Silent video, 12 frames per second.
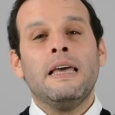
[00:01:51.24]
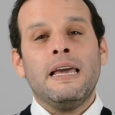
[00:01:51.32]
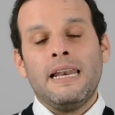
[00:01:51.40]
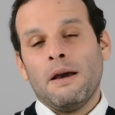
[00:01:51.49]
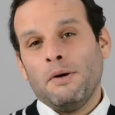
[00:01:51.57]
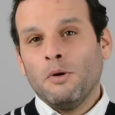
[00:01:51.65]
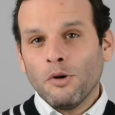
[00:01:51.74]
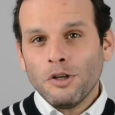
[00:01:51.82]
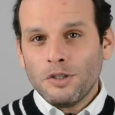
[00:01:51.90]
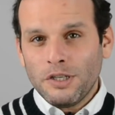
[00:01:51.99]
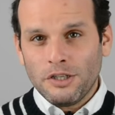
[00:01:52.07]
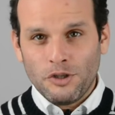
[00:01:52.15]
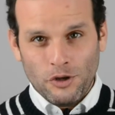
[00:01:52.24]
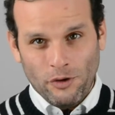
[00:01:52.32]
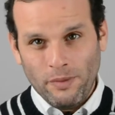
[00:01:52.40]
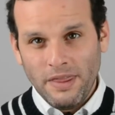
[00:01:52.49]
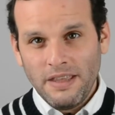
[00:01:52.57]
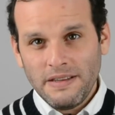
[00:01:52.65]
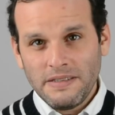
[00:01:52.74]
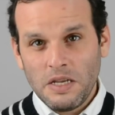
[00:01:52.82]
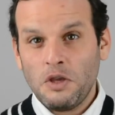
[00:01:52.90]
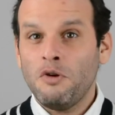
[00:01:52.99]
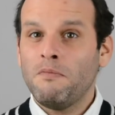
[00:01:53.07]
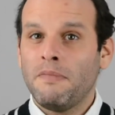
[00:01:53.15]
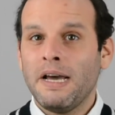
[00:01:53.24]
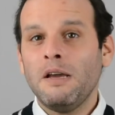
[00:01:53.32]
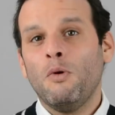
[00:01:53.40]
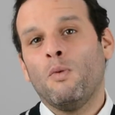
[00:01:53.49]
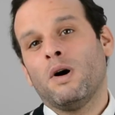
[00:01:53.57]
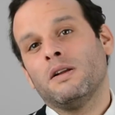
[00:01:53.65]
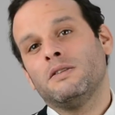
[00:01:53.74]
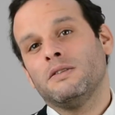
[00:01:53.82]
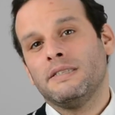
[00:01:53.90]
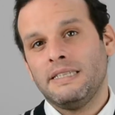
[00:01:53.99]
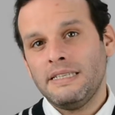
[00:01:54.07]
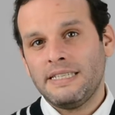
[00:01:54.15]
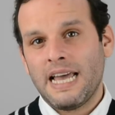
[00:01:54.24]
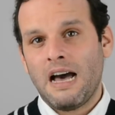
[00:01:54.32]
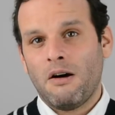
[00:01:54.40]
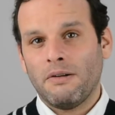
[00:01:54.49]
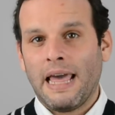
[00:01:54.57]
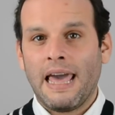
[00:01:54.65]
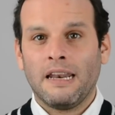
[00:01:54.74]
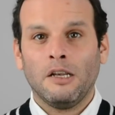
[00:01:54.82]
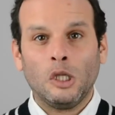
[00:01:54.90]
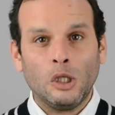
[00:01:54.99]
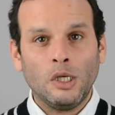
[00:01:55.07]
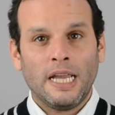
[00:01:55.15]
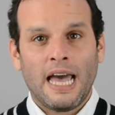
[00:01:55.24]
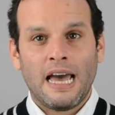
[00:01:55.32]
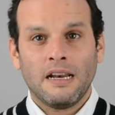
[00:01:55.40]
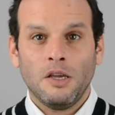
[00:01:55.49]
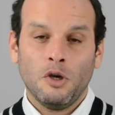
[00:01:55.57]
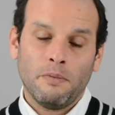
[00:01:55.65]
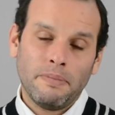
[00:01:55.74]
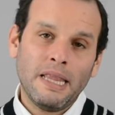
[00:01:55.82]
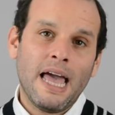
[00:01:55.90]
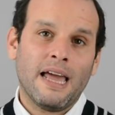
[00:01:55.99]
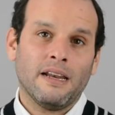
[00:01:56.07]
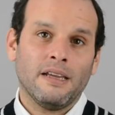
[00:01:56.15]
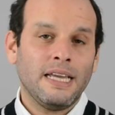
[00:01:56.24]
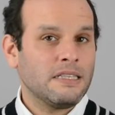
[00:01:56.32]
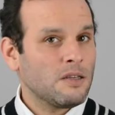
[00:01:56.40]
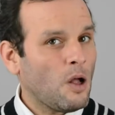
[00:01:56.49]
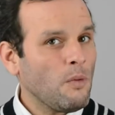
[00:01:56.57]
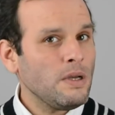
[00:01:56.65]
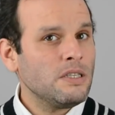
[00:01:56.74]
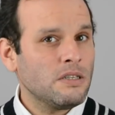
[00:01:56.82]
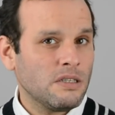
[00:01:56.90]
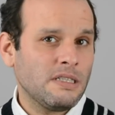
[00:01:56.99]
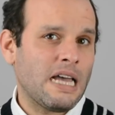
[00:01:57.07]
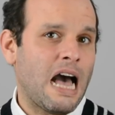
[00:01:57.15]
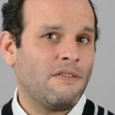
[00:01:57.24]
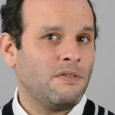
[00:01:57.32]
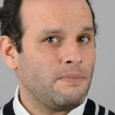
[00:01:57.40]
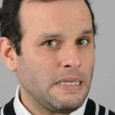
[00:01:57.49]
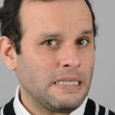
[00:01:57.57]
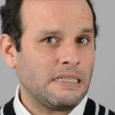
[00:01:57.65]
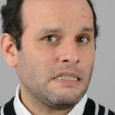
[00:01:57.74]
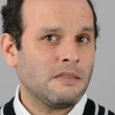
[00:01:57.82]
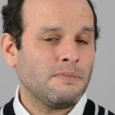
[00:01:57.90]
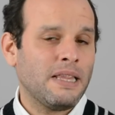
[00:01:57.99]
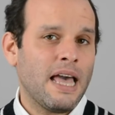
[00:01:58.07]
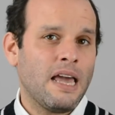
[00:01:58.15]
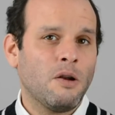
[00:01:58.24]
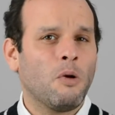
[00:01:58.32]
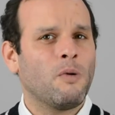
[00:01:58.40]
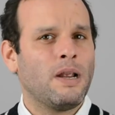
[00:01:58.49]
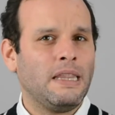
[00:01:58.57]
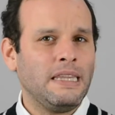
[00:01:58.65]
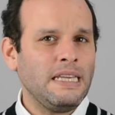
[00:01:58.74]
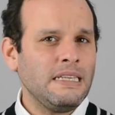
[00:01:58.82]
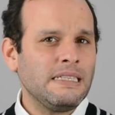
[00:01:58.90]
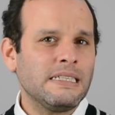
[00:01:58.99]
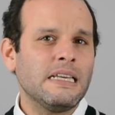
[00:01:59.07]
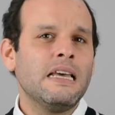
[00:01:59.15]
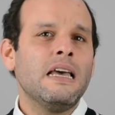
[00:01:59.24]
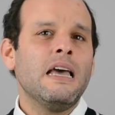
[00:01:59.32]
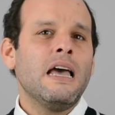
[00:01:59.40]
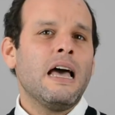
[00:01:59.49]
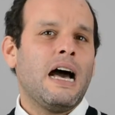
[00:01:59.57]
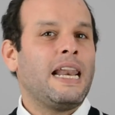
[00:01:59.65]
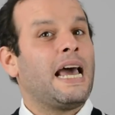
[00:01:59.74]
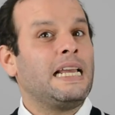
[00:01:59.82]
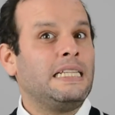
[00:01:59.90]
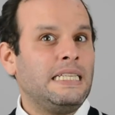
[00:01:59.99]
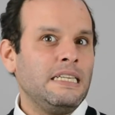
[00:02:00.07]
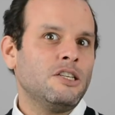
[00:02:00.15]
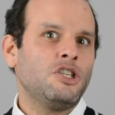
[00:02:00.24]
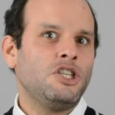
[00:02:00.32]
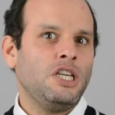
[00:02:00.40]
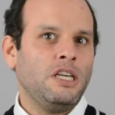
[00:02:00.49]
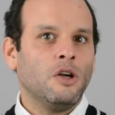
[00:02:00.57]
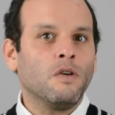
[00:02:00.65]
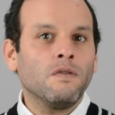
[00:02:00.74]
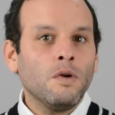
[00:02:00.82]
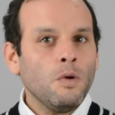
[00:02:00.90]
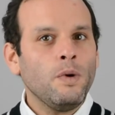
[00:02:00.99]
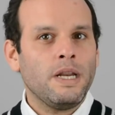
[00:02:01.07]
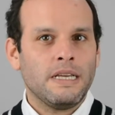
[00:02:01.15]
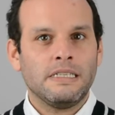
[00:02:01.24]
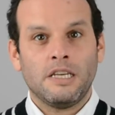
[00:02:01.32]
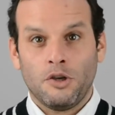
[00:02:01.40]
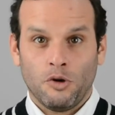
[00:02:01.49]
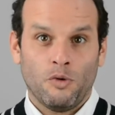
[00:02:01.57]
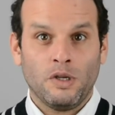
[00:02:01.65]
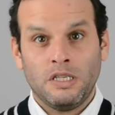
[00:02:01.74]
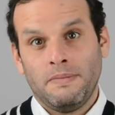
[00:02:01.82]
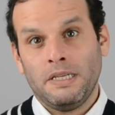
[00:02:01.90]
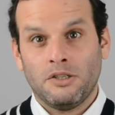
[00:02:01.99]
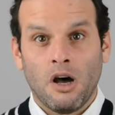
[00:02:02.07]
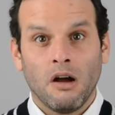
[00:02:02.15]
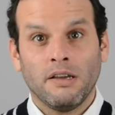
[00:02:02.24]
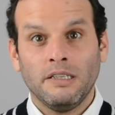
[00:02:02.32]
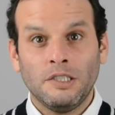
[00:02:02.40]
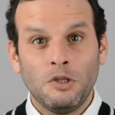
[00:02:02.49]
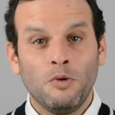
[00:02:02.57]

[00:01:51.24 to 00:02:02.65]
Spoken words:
Now, in order to determine this, you might want to sit down and look at your plan. It's always good to have a business plan, or at least an idea sheet of who it is that you're going to be talking to